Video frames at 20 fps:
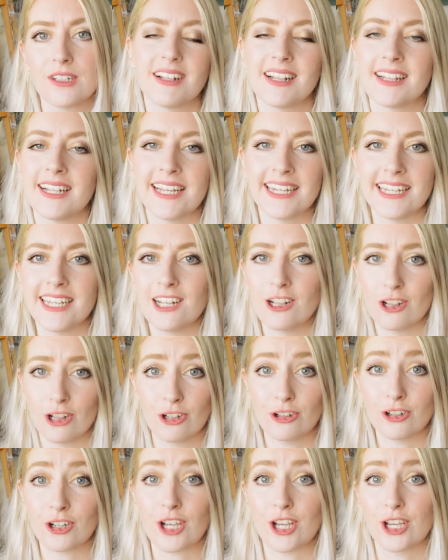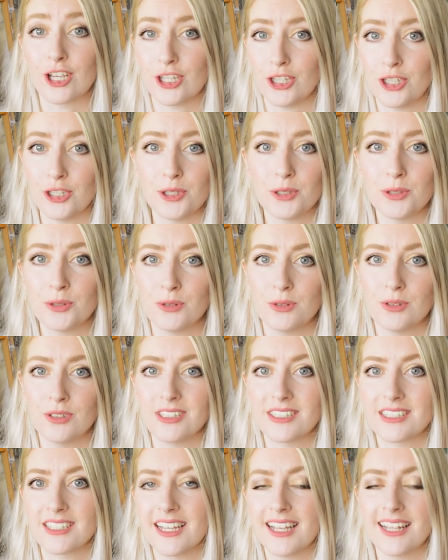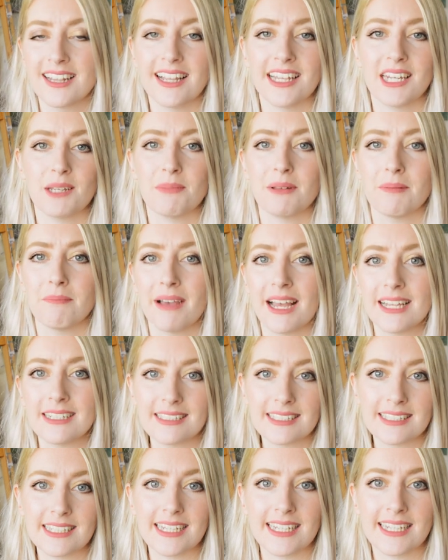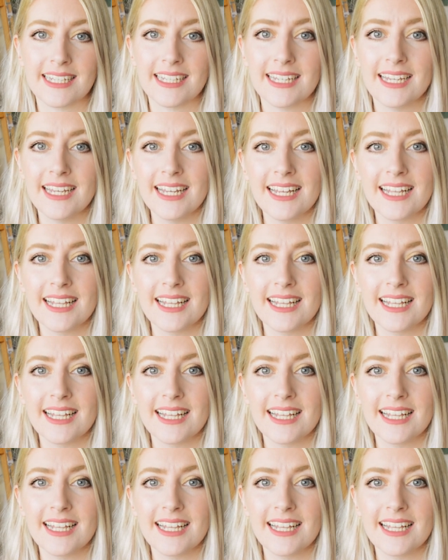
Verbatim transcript: Let it look used, let it be messy,